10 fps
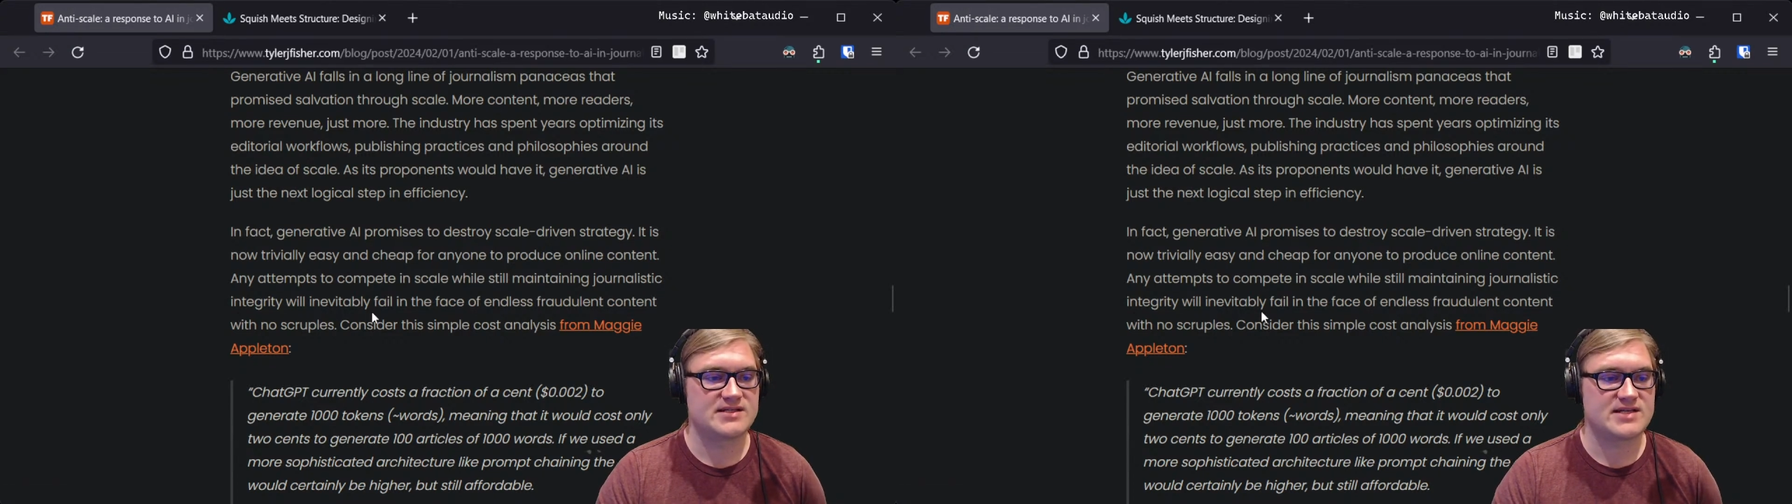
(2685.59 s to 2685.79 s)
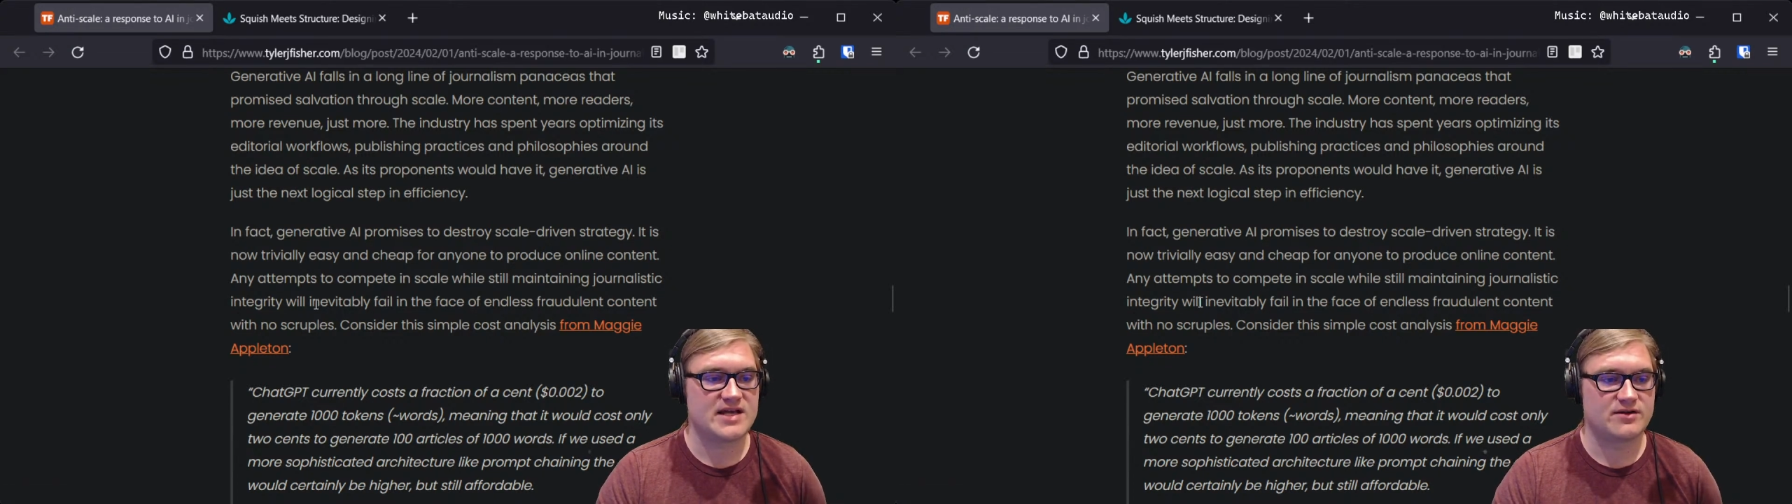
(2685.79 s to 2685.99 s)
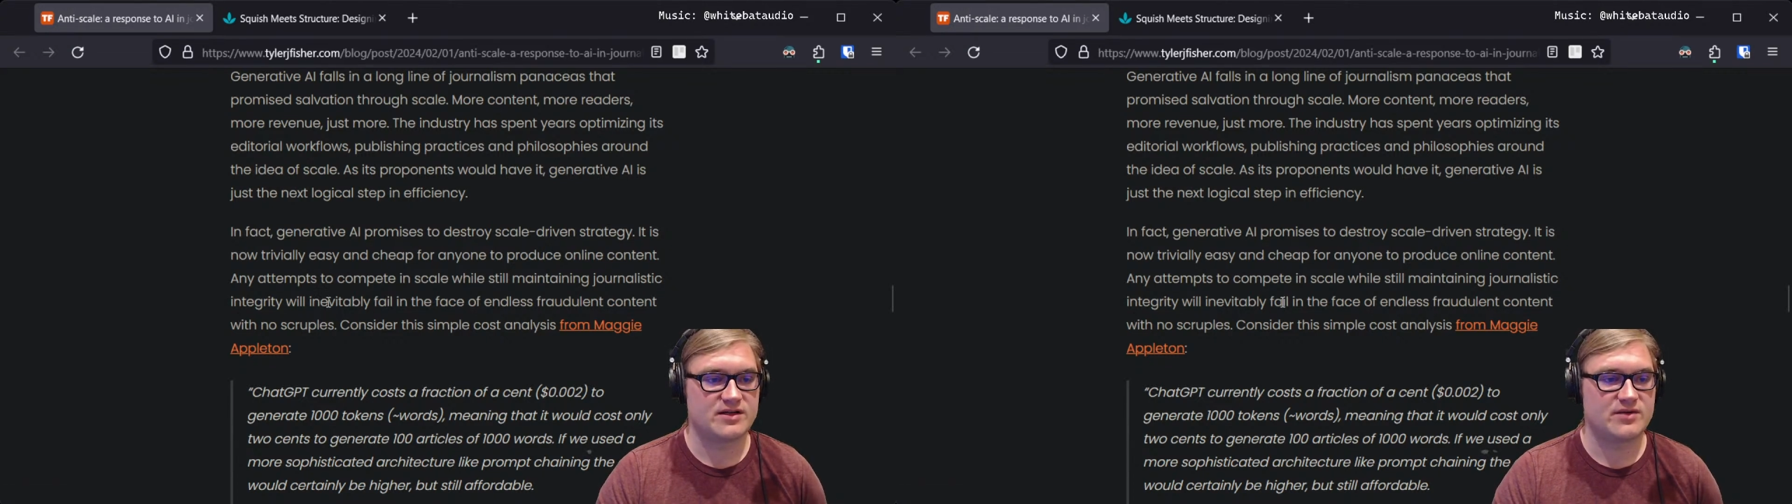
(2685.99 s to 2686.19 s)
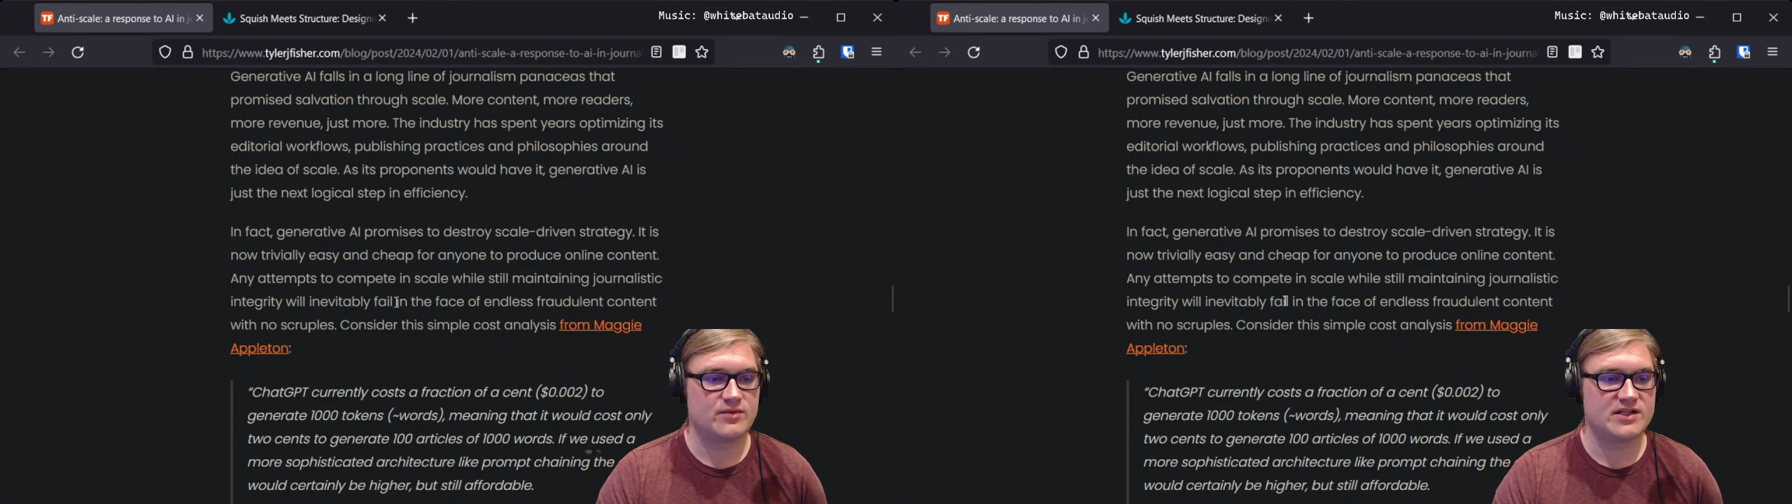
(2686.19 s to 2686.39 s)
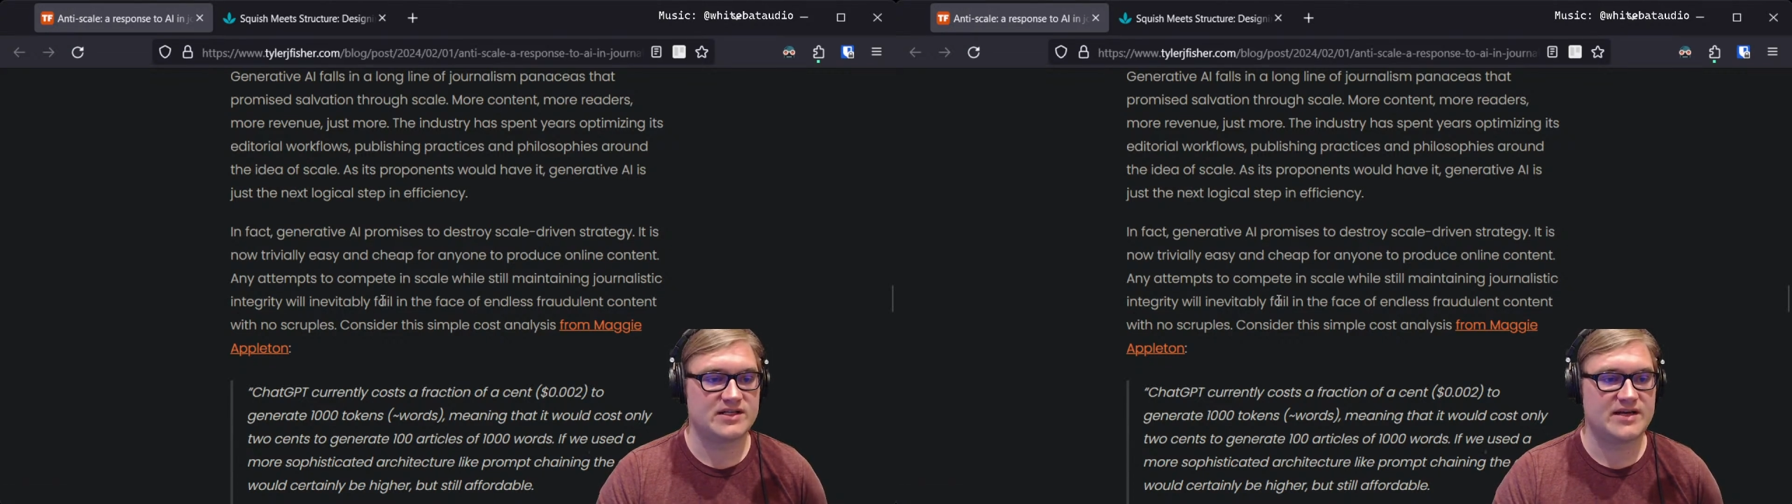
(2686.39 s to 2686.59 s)
integrity
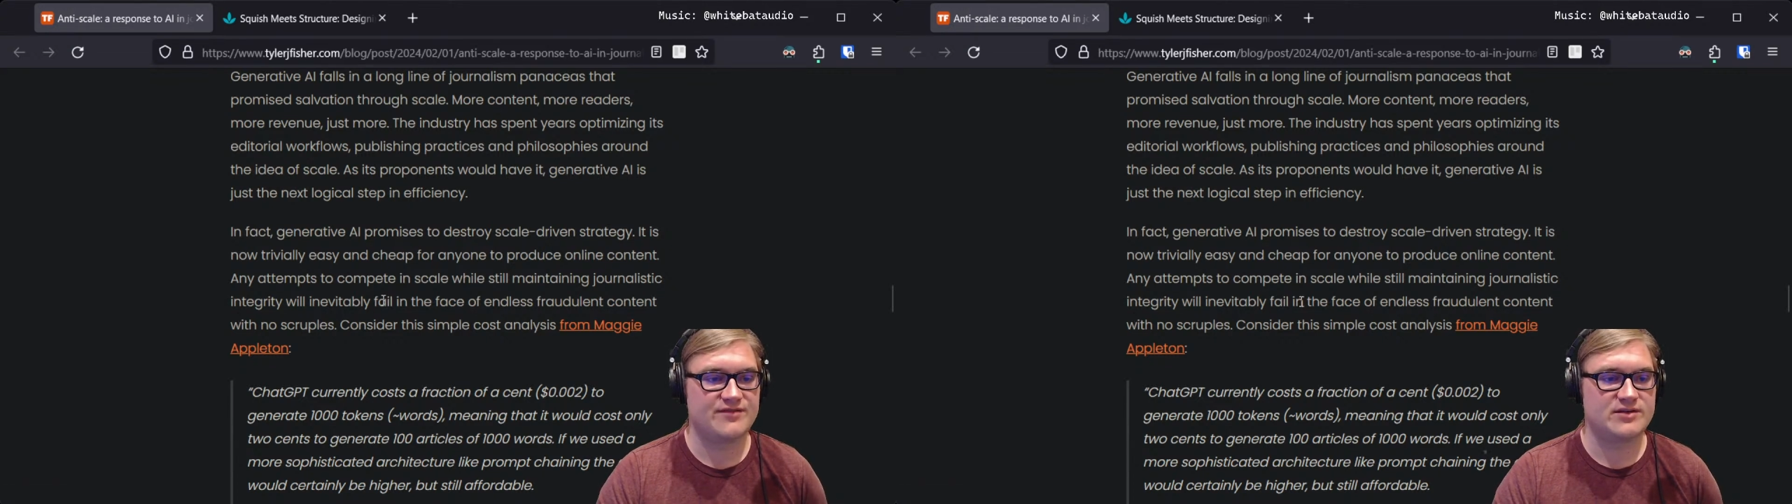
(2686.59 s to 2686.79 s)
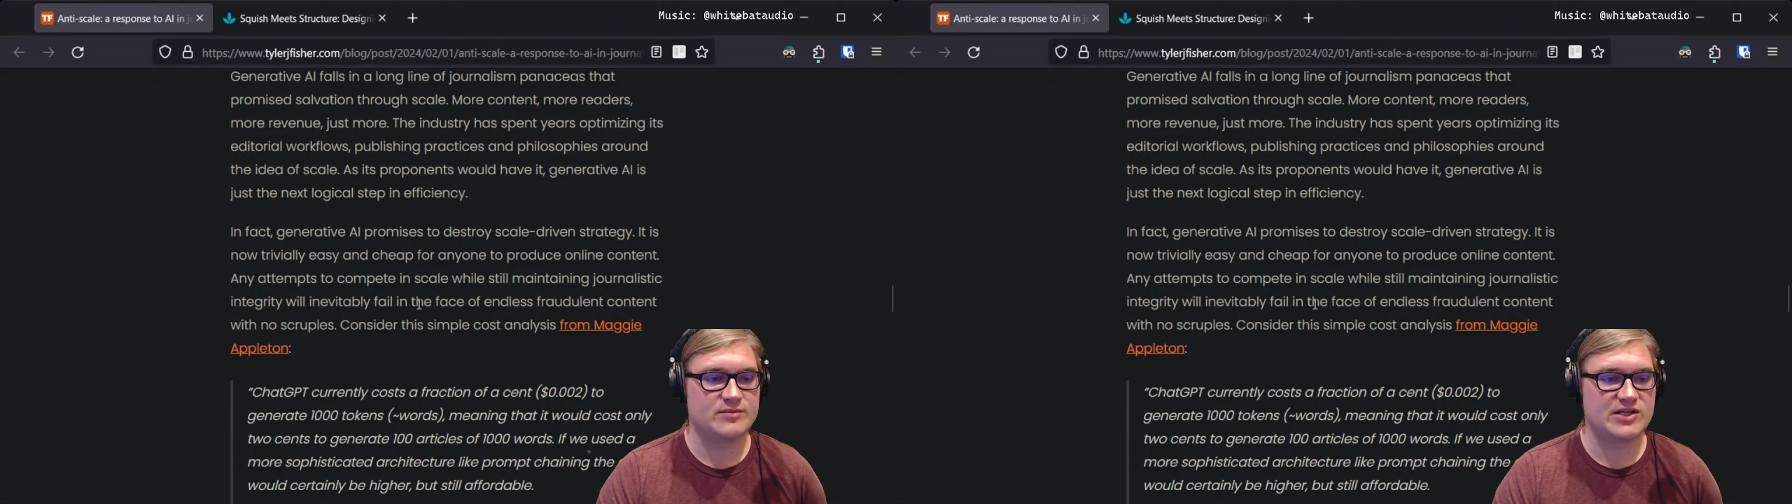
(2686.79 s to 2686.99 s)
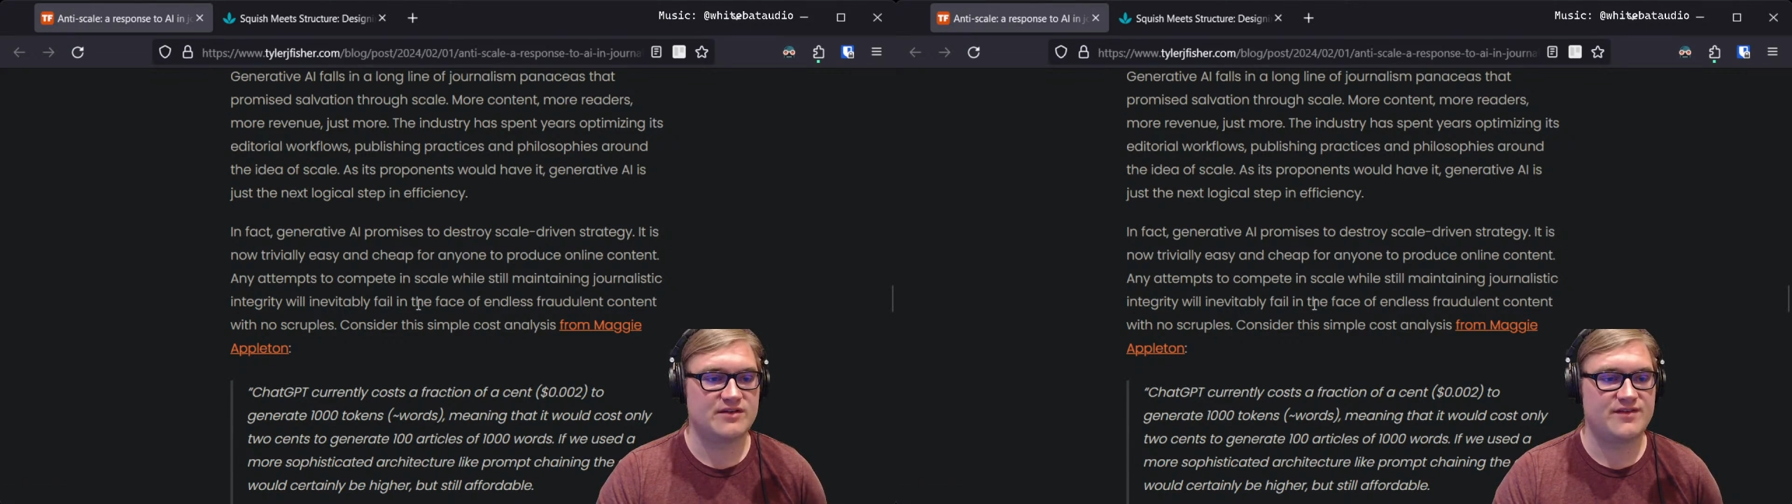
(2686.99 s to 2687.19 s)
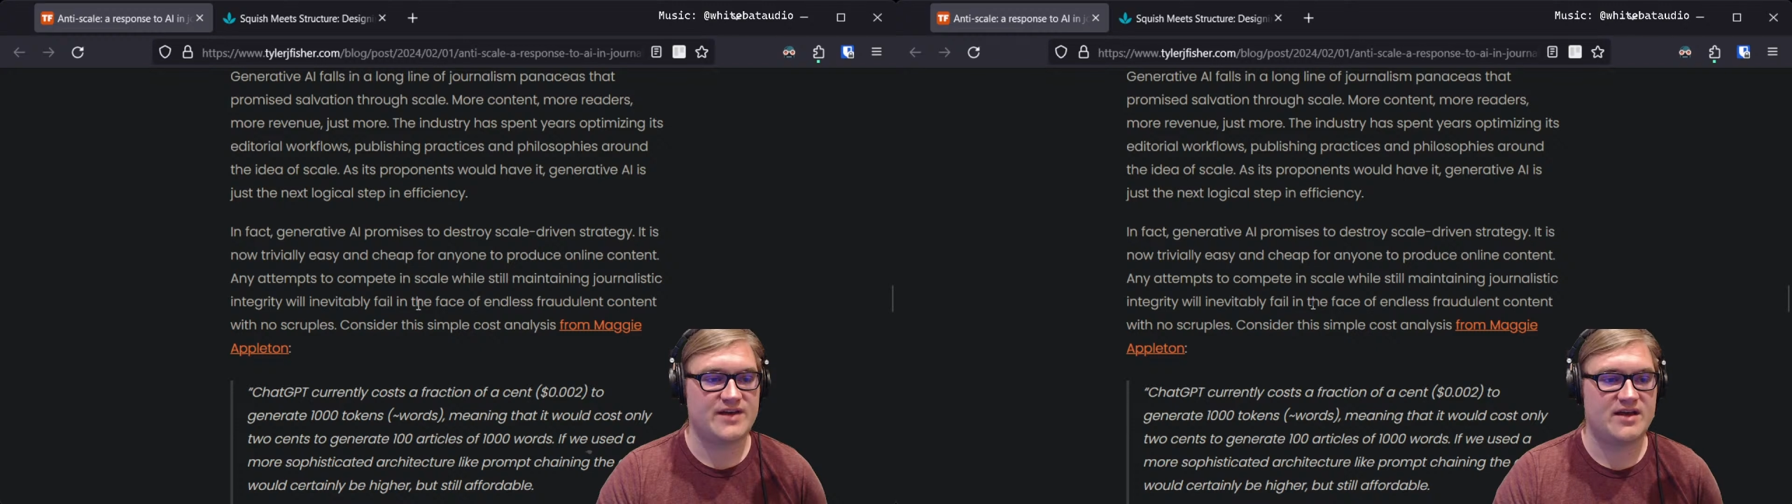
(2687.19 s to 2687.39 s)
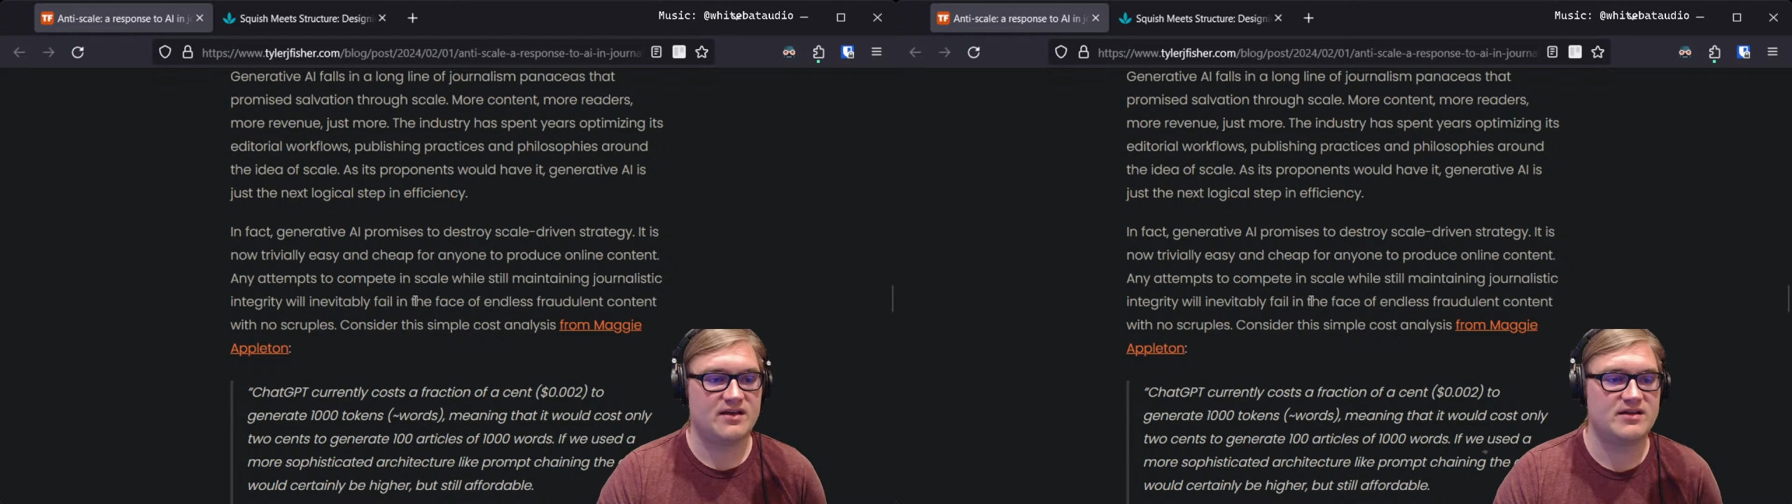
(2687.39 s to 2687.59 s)
will inevitably
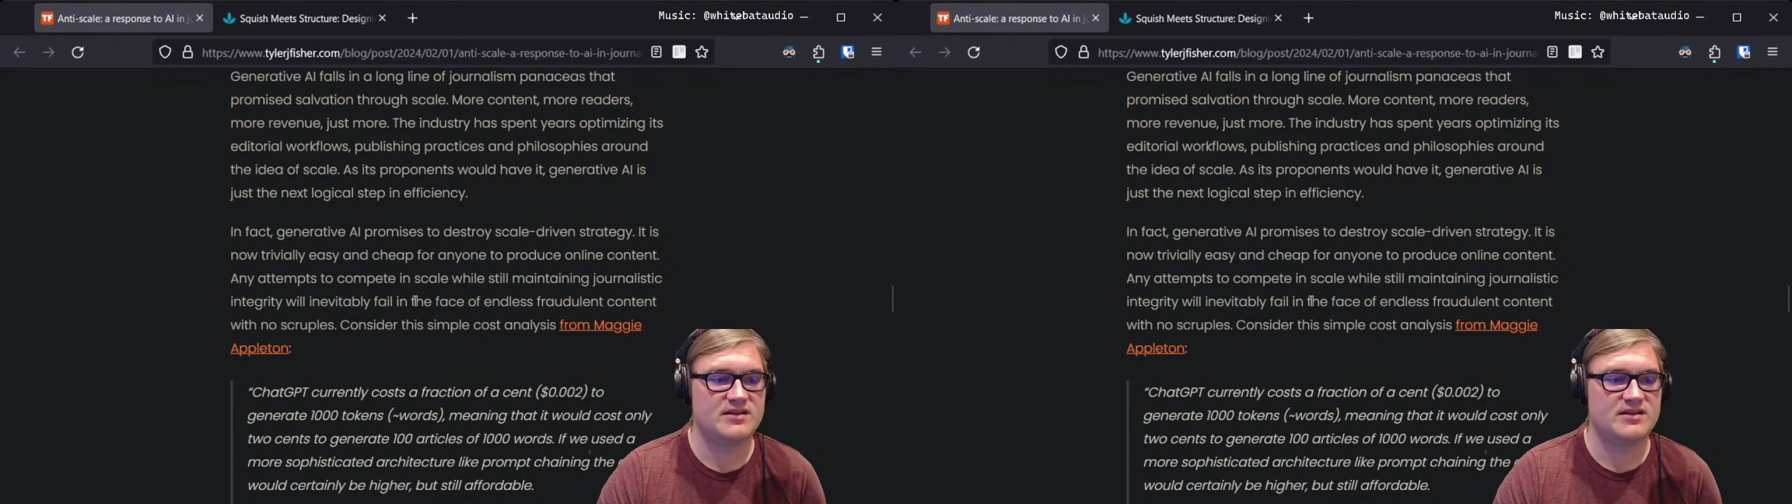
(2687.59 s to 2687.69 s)
fail